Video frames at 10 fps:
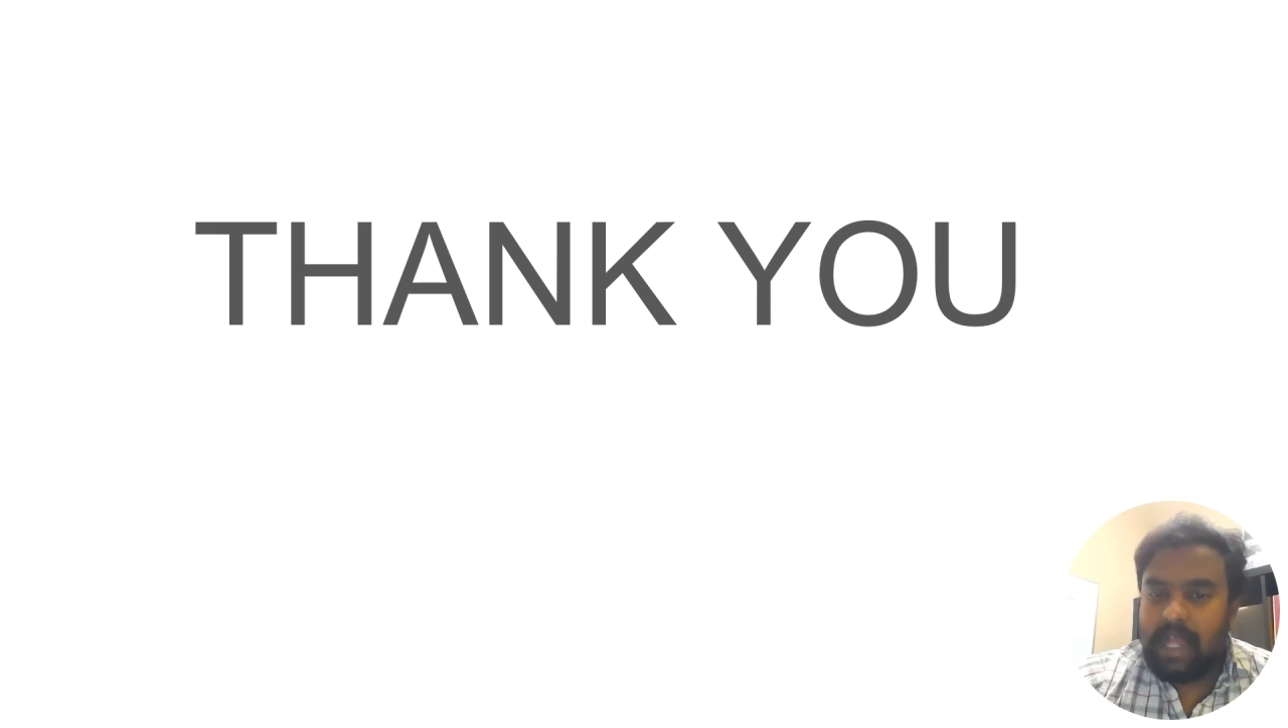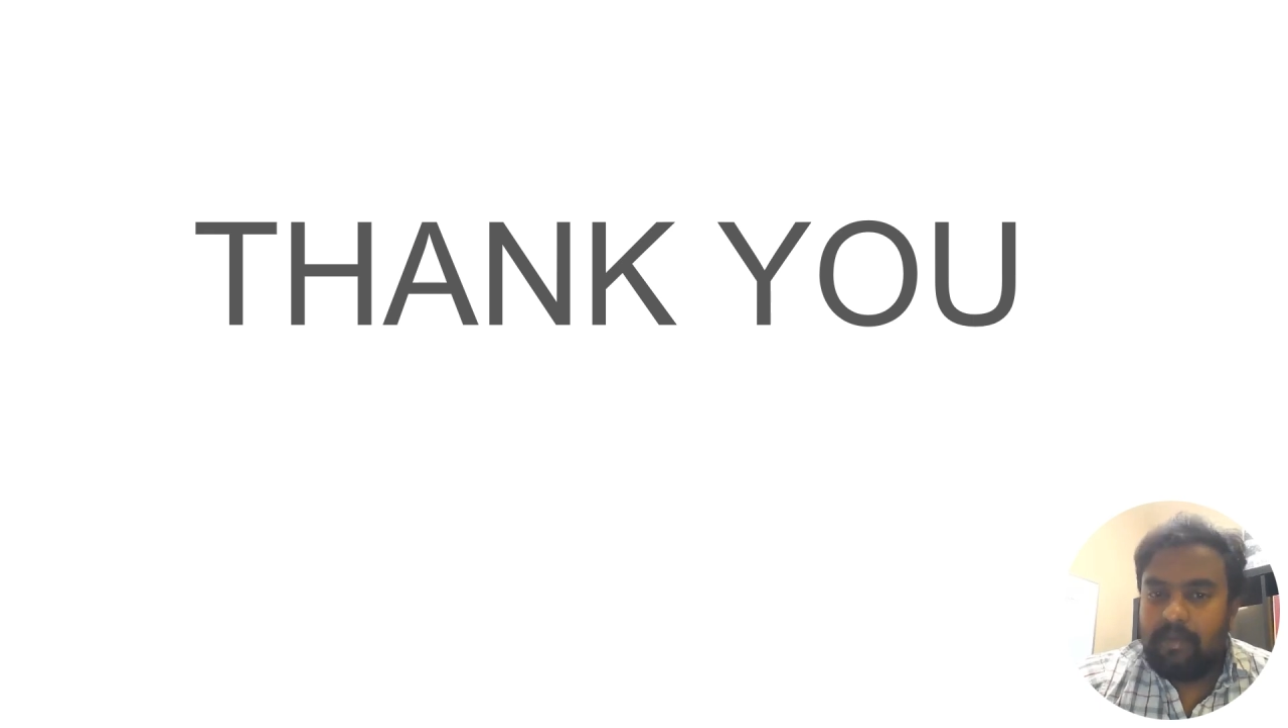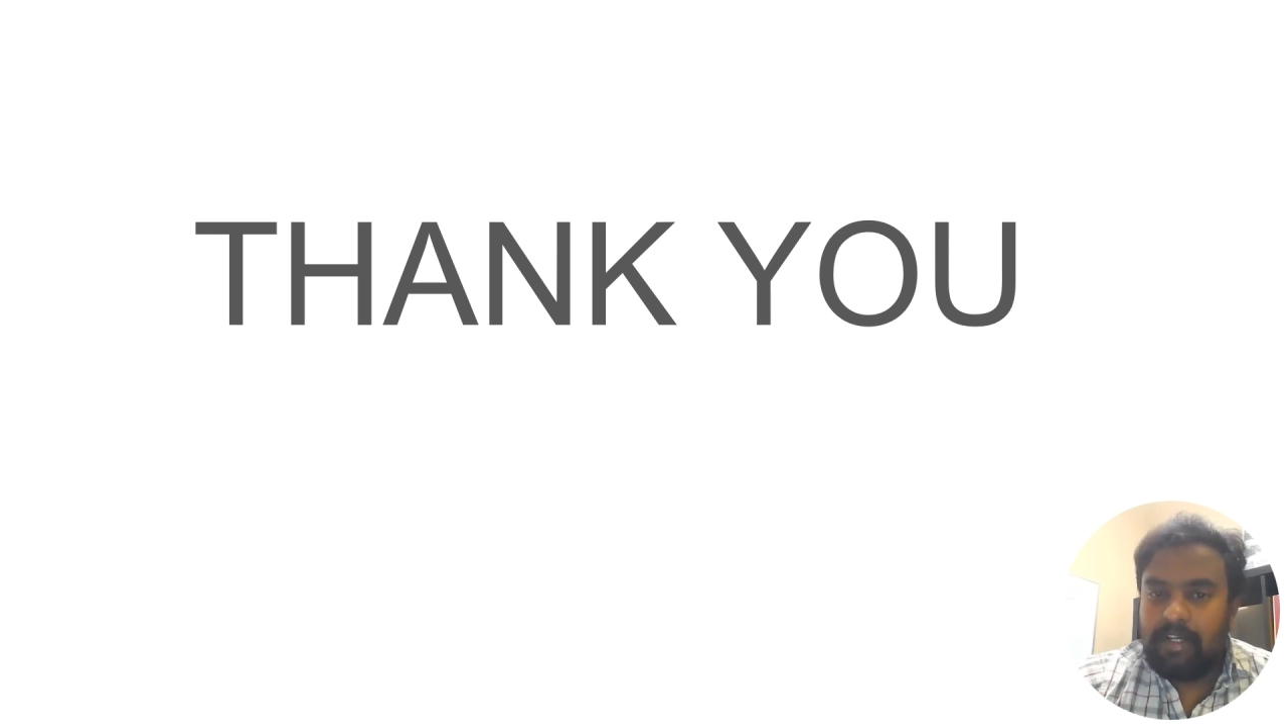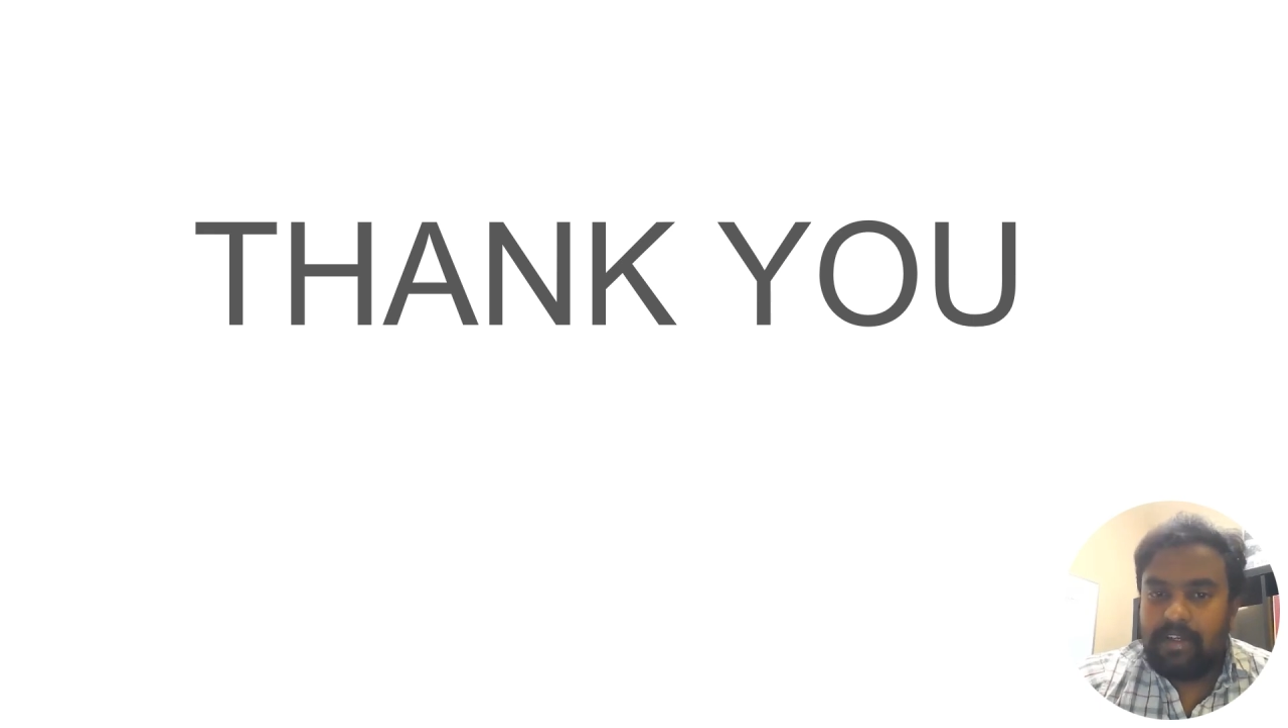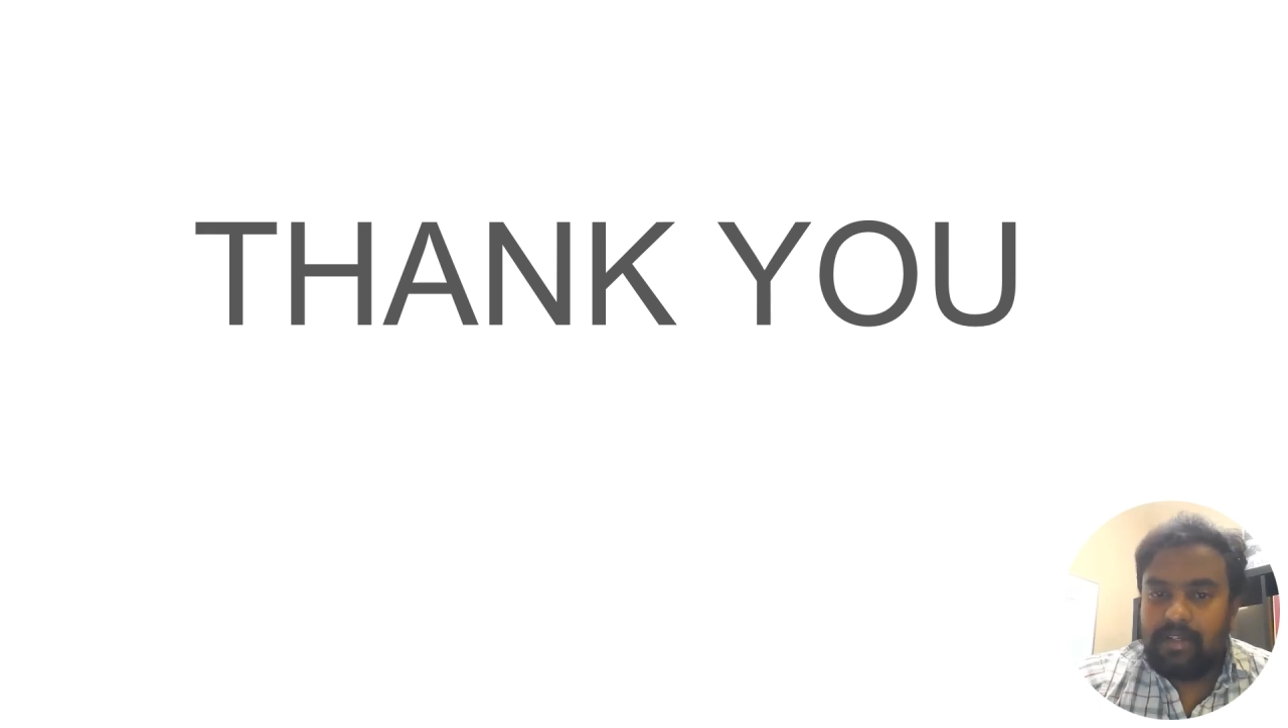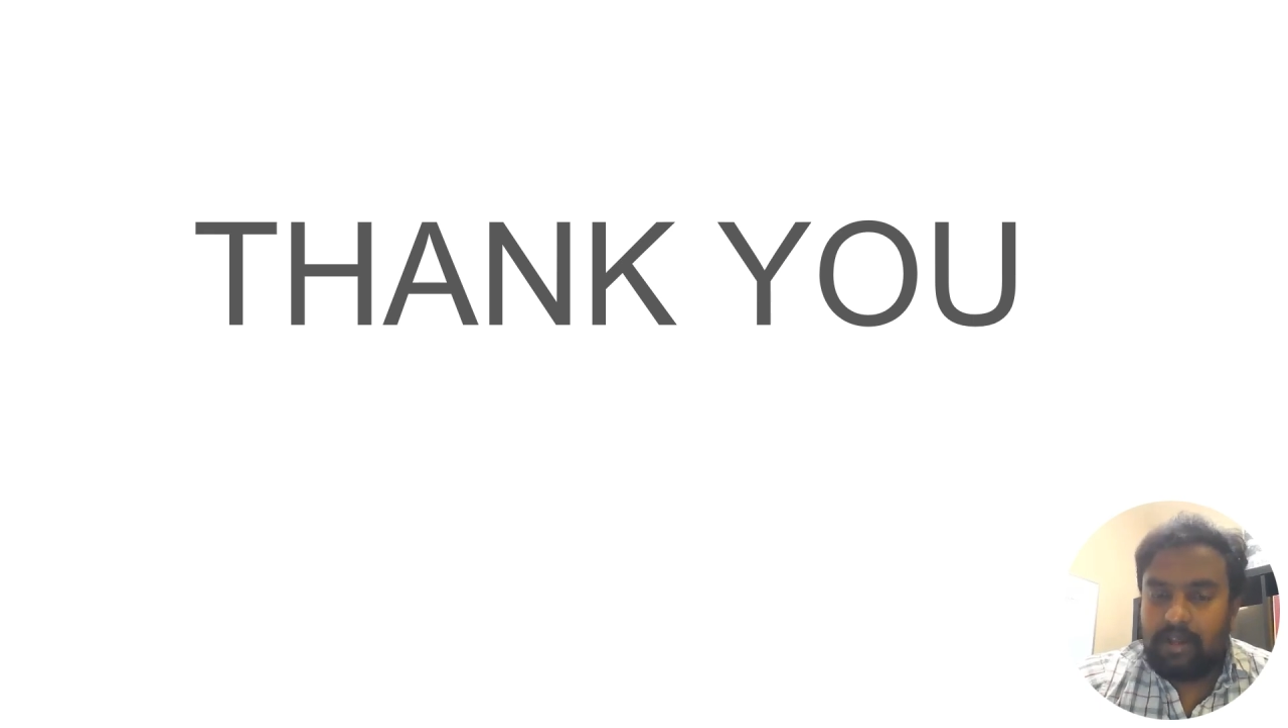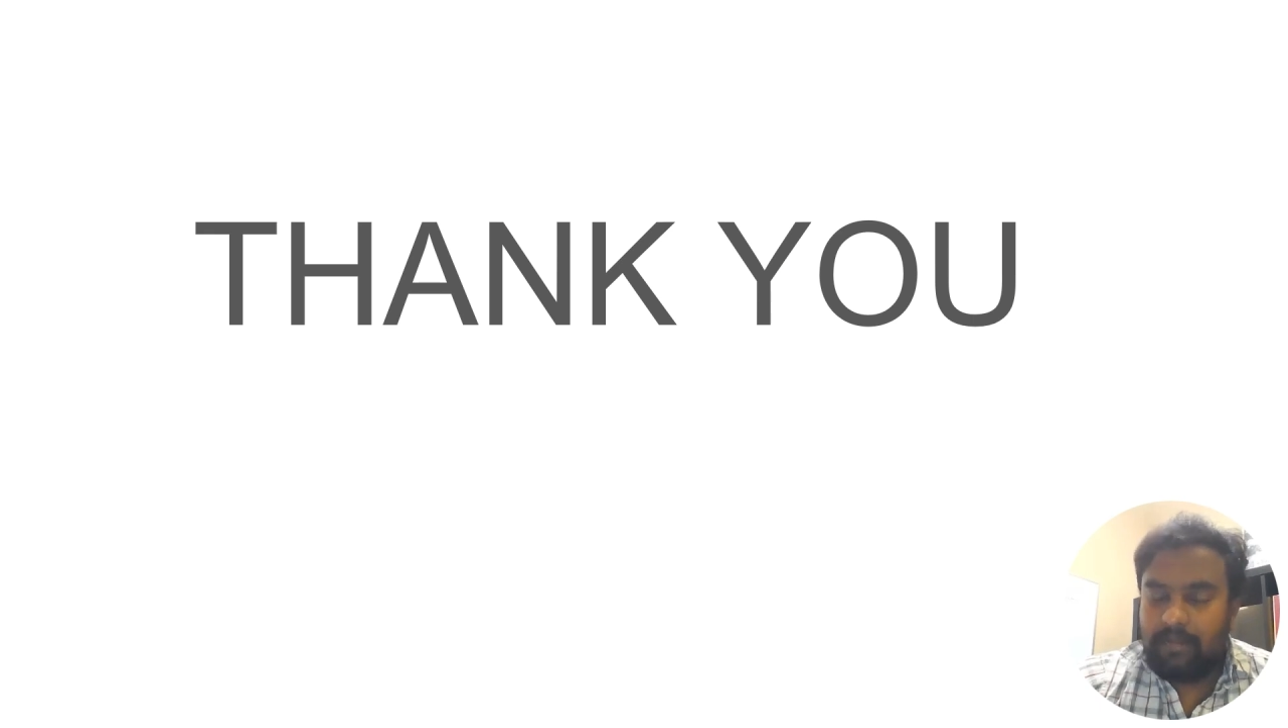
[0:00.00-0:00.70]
application.